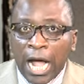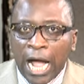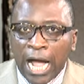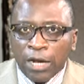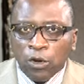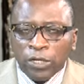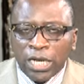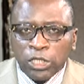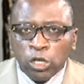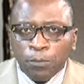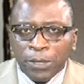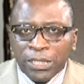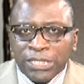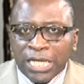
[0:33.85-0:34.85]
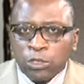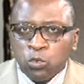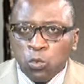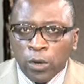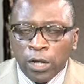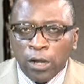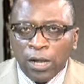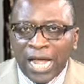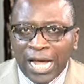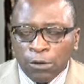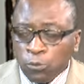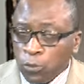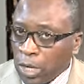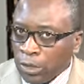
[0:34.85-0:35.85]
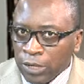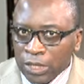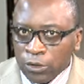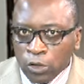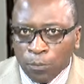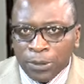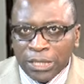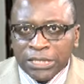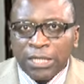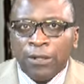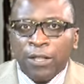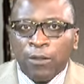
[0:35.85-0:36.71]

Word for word: and other topics as well, uh, and other topics.